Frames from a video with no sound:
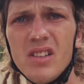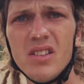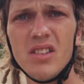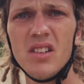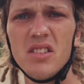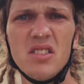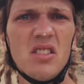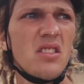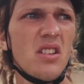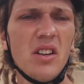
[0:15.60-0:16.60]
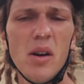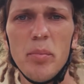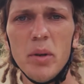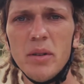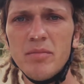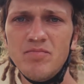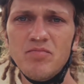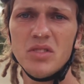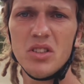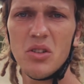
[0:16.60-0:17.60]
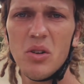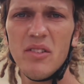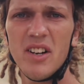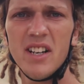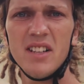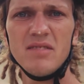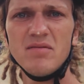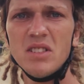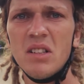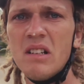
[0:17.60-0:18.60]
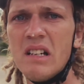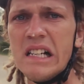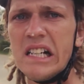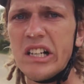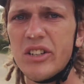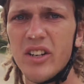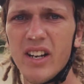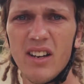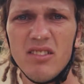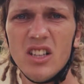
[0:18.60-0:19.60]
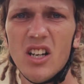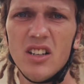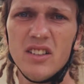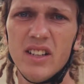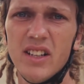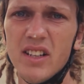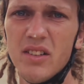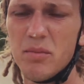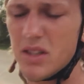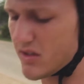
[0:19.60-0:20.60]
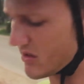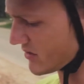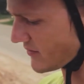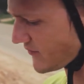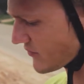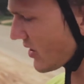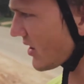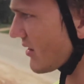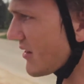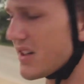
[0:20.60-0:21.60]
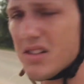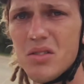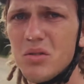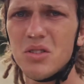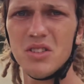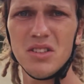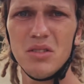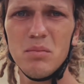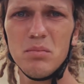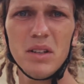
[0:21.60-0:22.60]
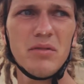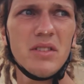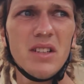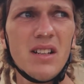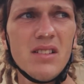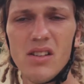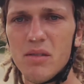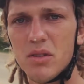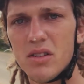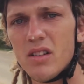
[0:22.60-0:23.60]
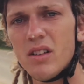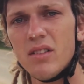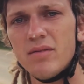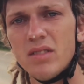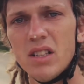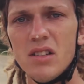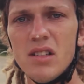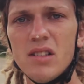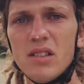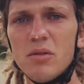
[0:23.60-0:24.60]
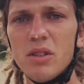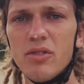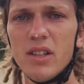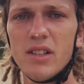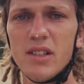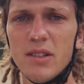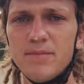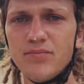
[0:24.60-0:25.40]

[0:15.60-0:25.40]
The sun has just gone up and so have I and today I have a long day ahead of me so and it's too early to eat breakfast yet so I'm just gonna eat these squid rings.